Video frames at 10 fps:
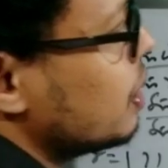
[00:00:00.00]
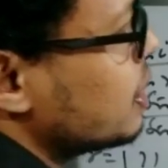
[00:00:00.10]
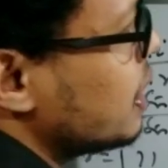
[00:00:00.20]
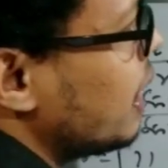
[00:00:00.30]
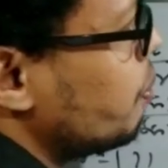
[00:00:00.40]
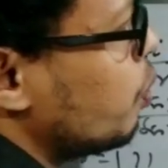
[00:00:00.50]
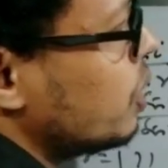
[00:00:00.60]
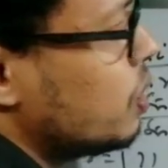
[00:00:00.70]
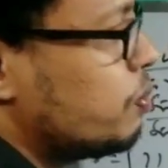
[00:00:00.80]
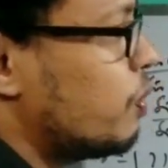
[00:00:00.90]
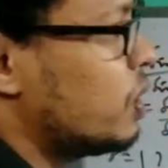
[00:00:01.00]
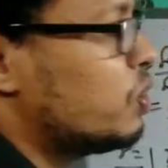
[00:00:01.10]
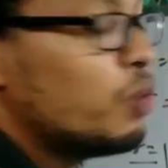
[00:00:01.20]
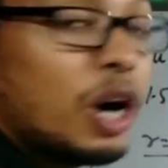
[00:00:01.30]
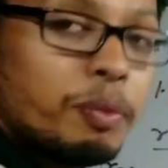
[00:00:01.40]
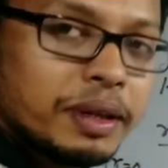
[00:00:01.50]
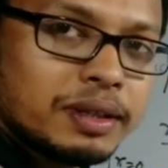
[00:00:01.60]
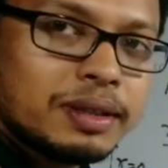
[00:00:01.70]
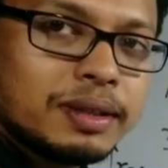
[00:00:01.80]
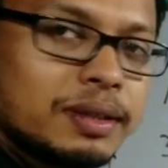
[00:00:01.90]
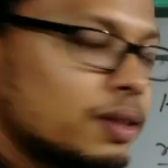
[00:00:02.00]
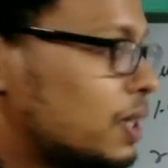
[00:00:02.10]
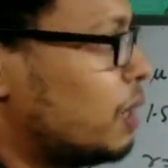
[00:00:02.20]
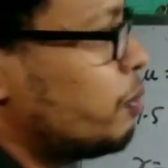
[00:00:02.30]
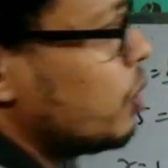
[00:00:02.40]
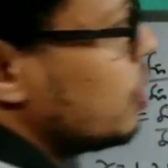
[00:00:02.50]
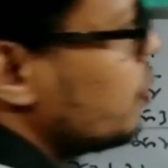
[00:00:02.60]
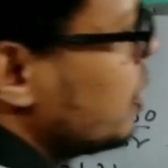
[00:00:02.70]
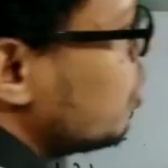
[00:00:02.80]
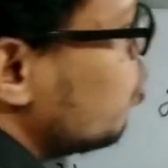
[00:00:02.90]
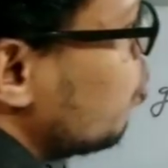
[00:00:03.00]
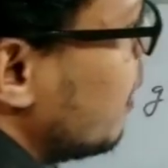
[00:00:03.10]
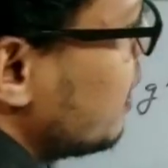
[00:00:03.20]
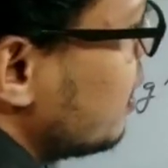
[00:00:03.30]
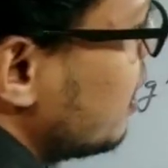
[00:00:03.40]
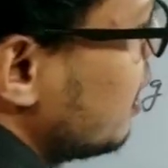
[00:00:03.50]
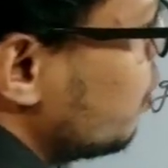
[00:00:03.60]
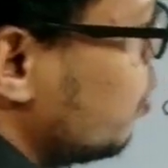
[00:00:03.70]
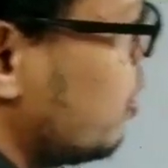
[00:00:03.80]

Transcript: Sine 42 how much? Sine 42 is 2 by 3 I told.